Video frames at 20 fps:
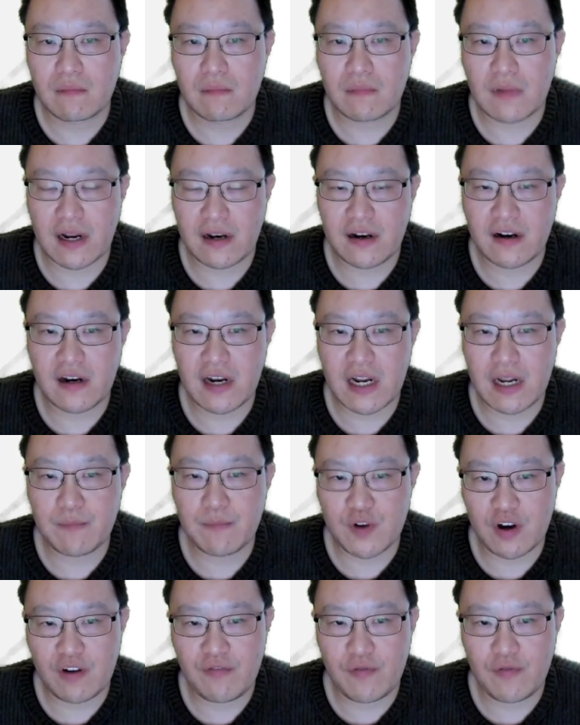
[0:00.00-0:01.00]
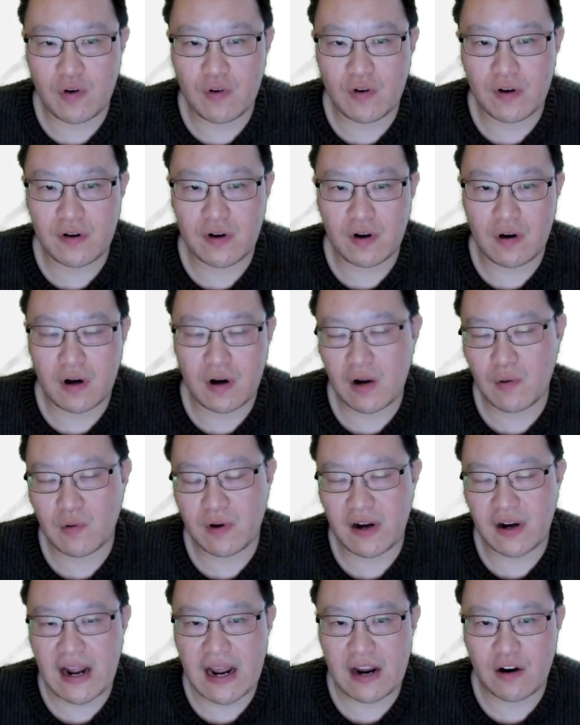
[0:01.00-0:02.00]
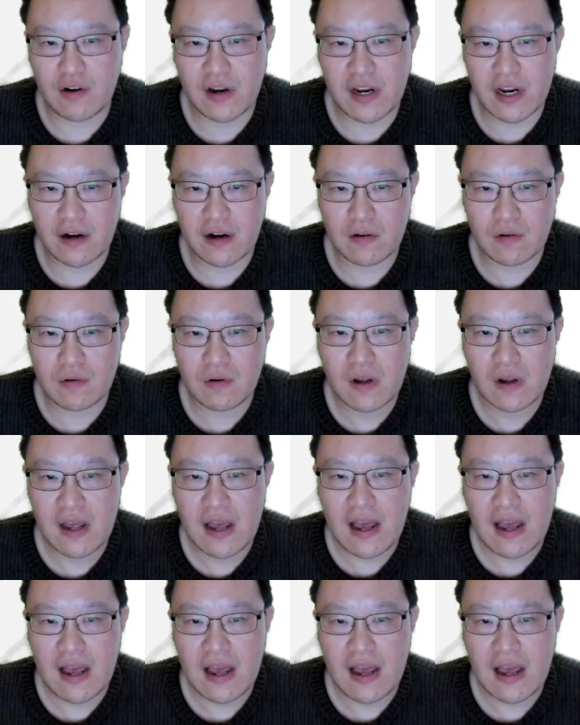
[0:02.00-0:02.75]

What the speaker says: that's his name, Jeff Forrester, that was his hacker handle,